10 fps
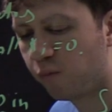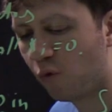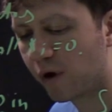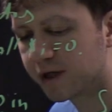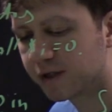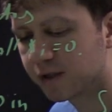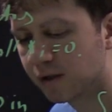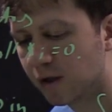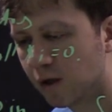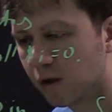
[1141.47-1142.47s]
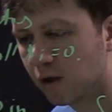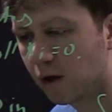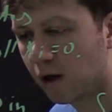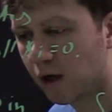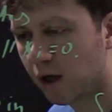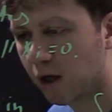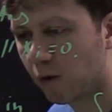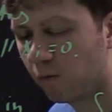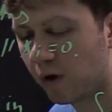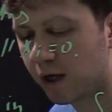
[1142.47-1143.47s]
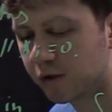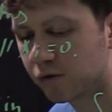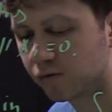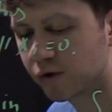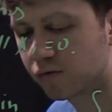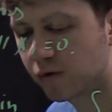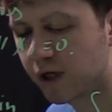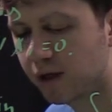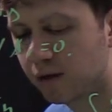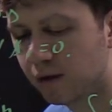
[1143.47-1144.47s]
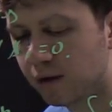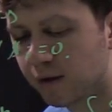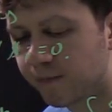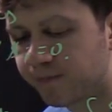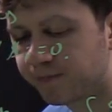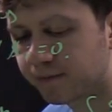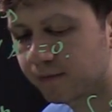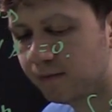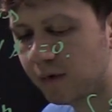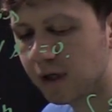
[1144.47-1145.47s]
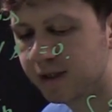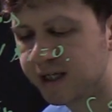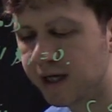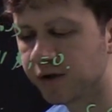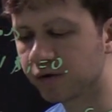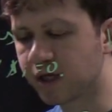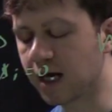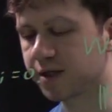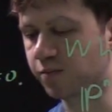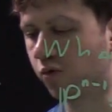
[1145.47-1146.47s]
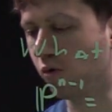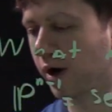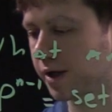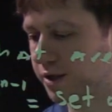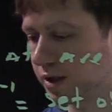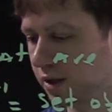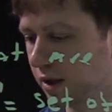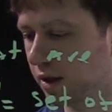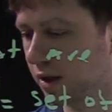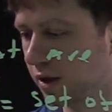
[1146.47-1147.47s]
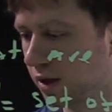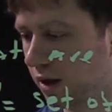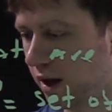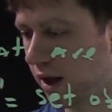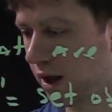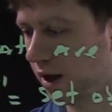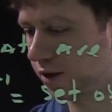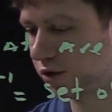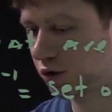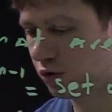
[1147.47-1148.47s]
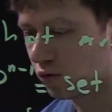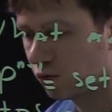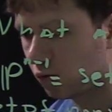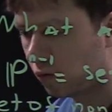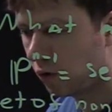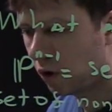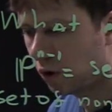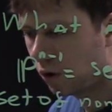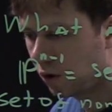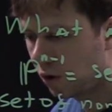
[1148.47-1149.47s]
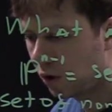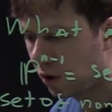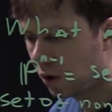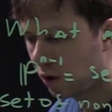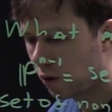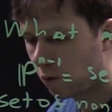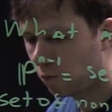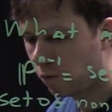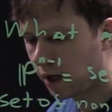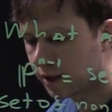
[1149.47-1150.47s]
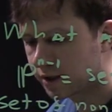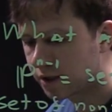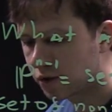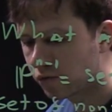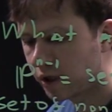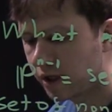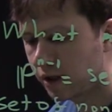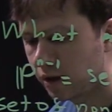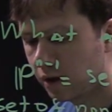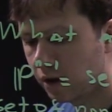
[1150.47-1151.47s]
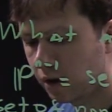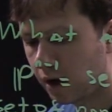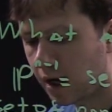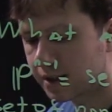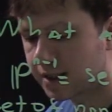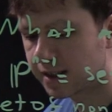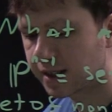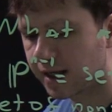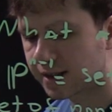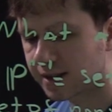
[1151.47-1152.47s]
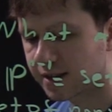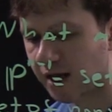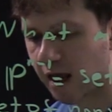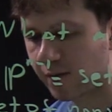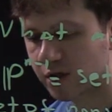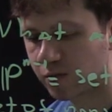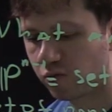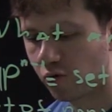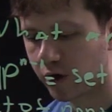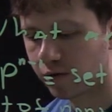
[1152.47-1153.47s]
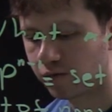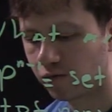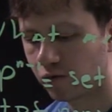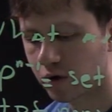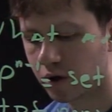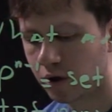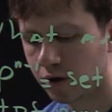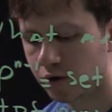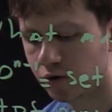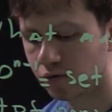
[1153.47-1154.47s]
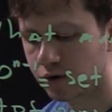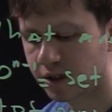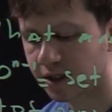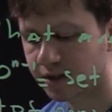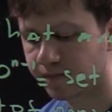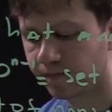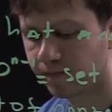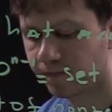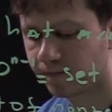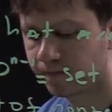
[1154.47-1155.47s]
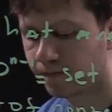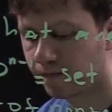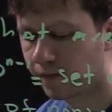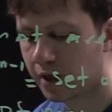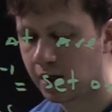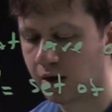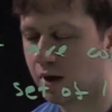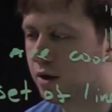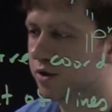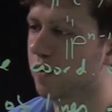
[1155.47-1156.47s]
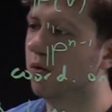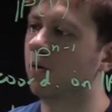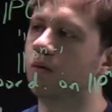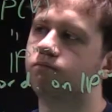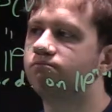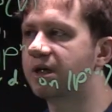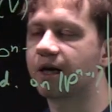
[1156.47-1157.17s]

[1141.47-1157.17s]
point 1, 2, 3, then you get point 2, 1, 3, and that's again the same as point 4, 2, 6. So that's